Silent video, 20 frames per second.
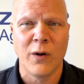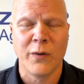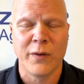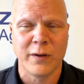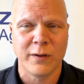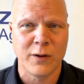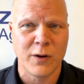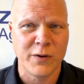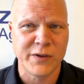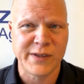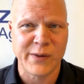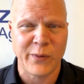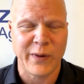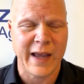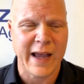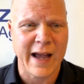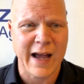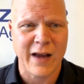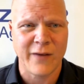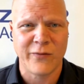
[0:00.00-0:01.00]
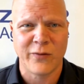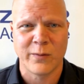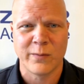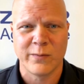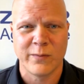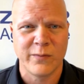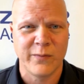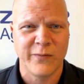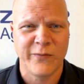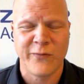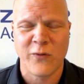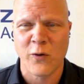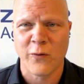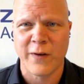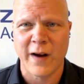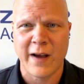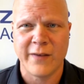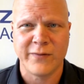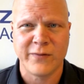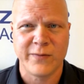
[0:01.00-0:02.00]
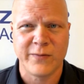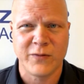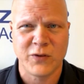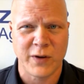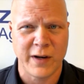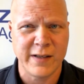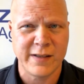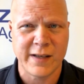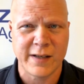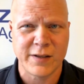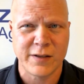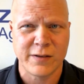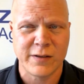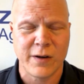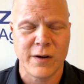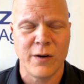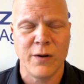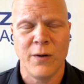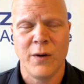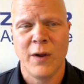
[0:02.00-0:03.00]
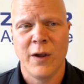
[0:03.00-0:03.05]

the lows that we had from 4 or 5 trade sessions ago.